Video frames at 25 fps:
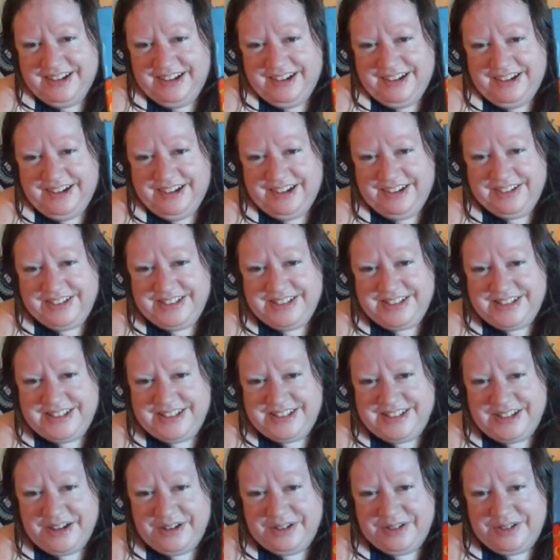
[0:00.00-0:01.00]
Oh, it's
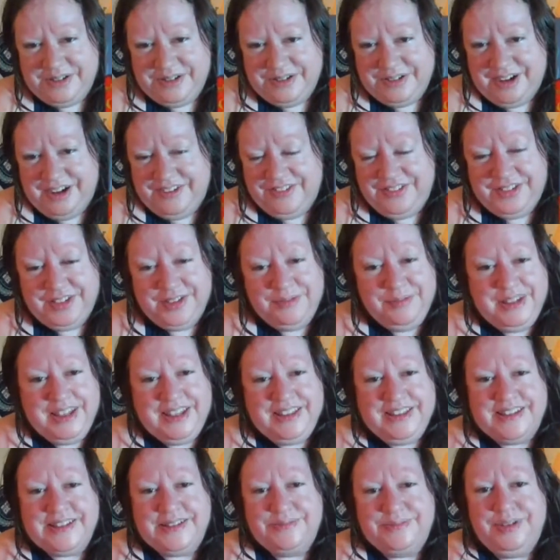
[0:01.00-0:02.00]
just so cool. To
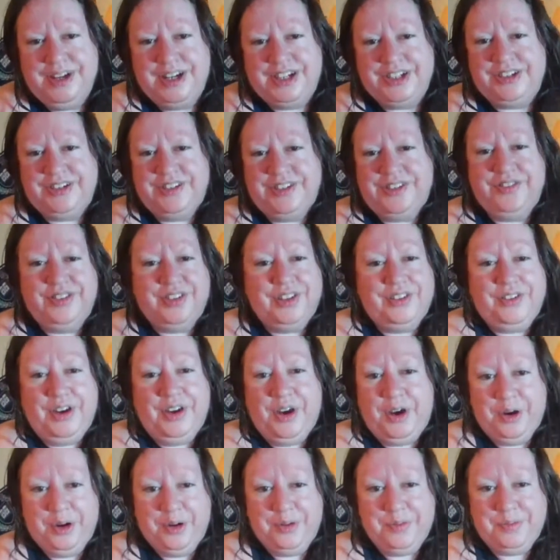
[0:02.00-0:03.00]
me, this picture is full of
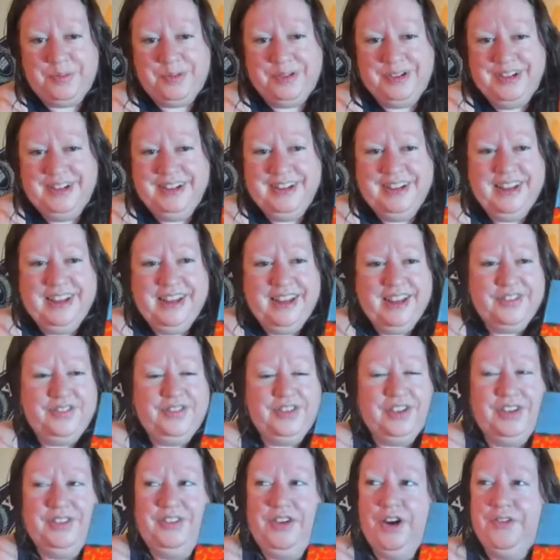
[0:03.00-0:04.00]
hope. It's
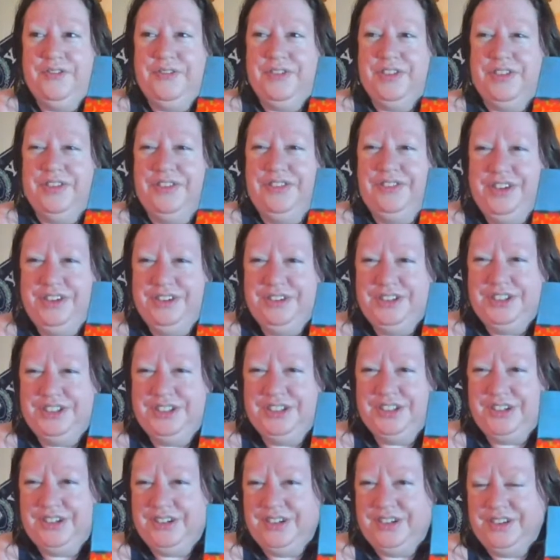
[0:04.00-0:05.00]
full of hope for the
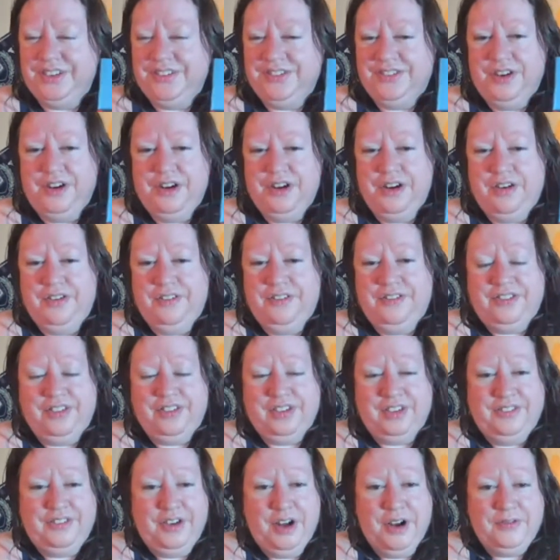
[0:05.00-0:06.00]
future. It's full
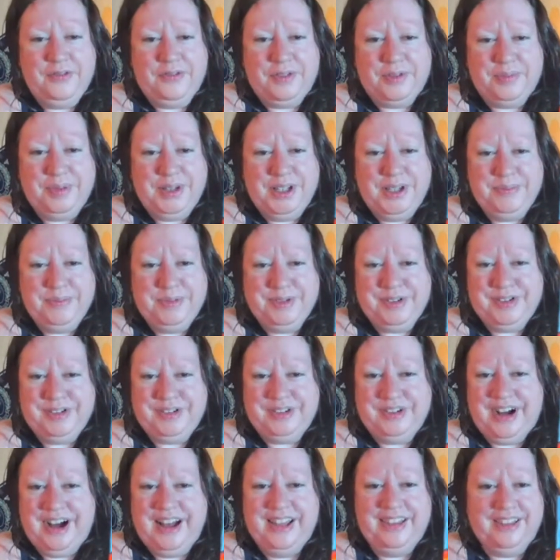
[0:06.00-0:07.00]
of hope for
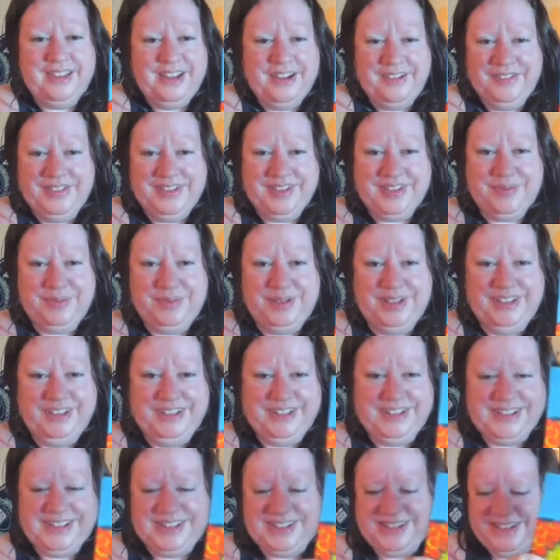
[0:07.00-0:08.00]
people. I love this
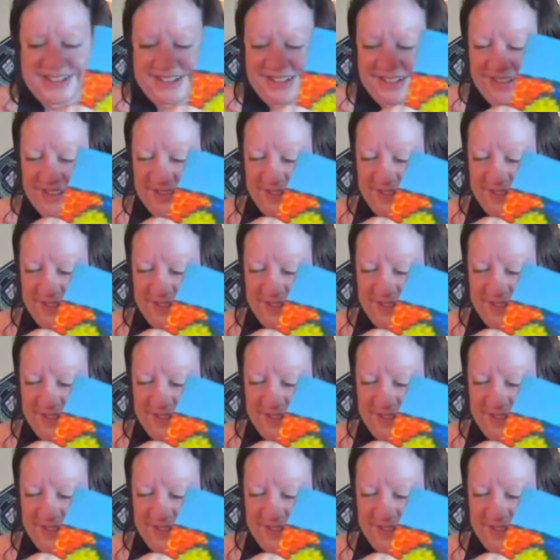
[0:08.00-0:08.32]
piece.